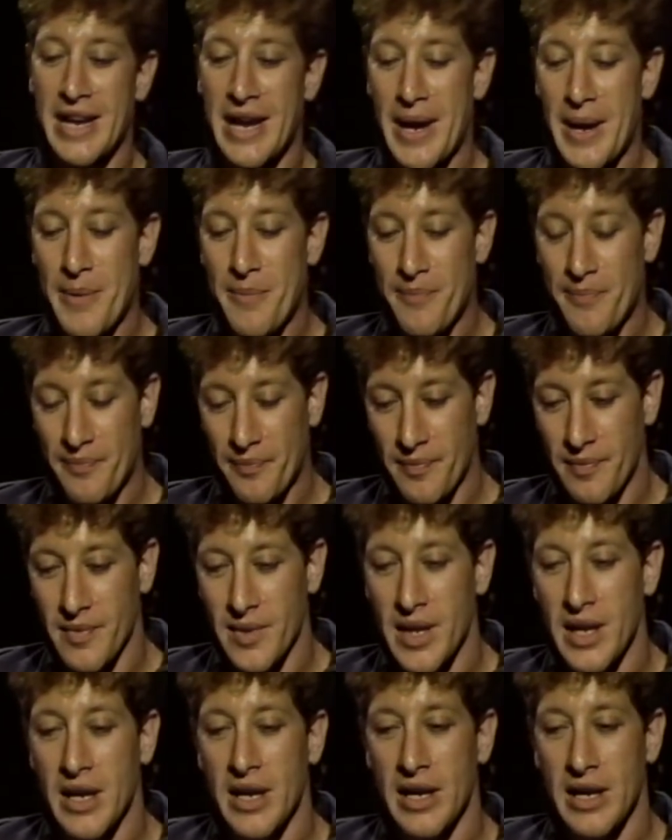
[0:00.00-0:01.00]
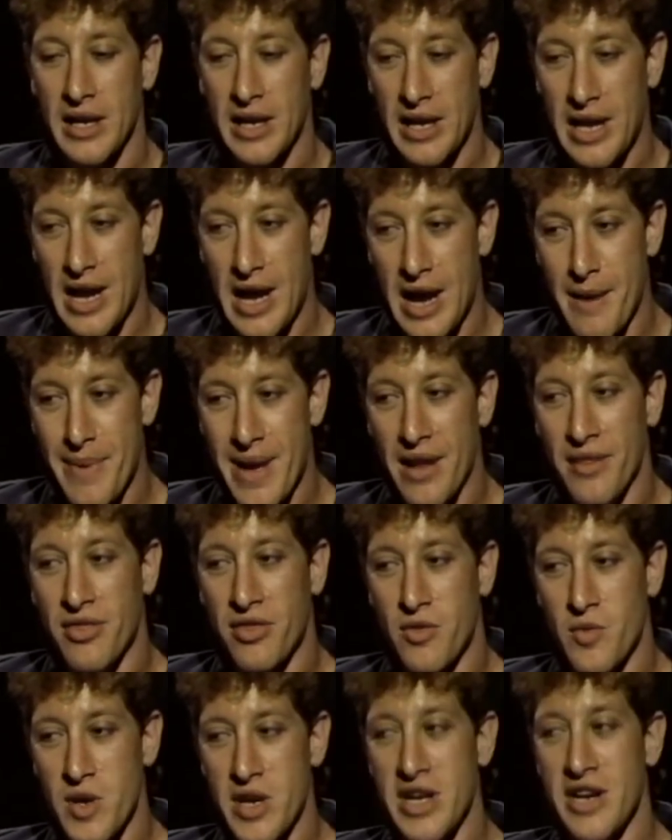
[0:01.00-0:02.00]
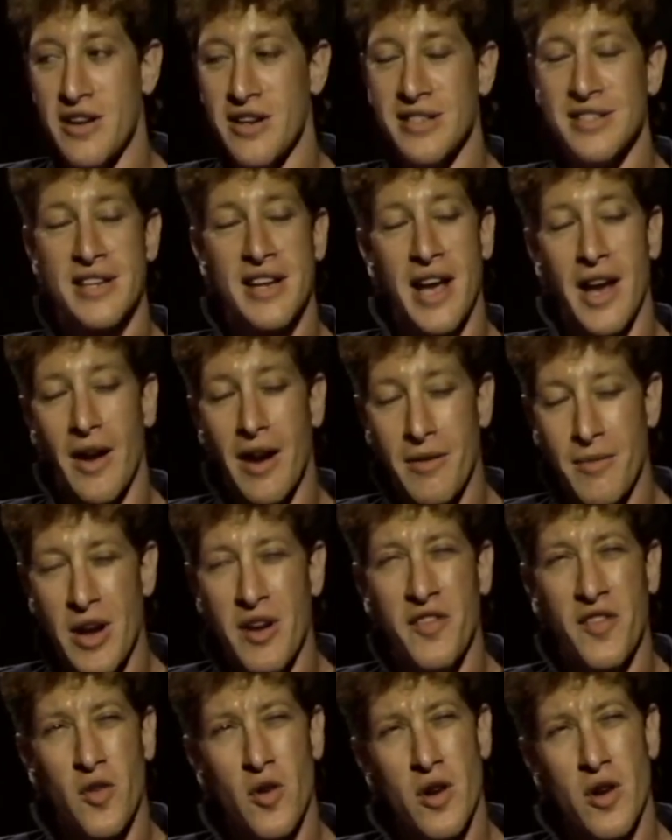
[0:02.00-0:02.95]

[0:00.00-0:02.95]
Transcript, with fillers: opened in, um, that that club. About three years now. No,